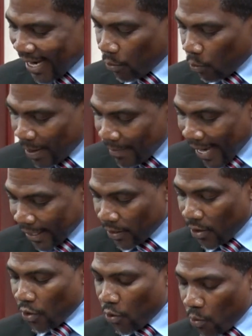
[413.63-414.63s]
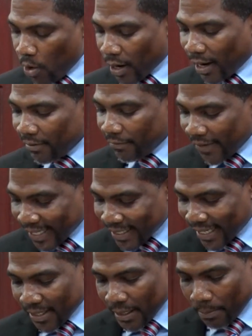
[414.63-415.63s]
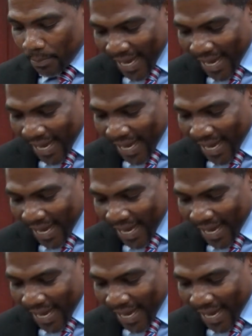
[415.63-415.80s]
and women who were convicted in the